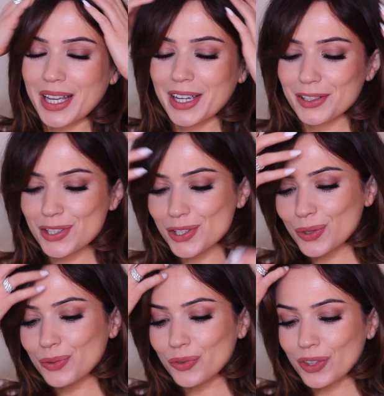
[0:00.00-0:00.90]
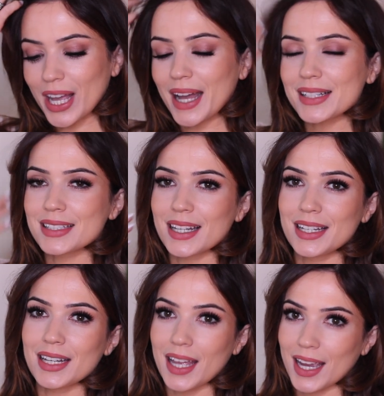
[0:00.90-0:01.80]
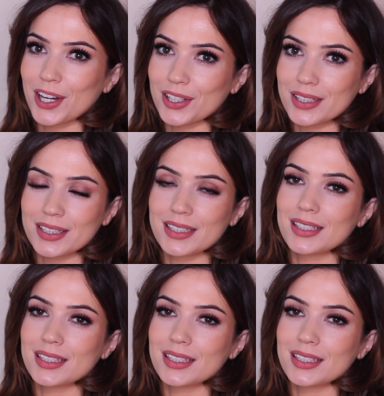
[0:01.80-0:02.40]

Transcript: my hair is so flat and I need a haircut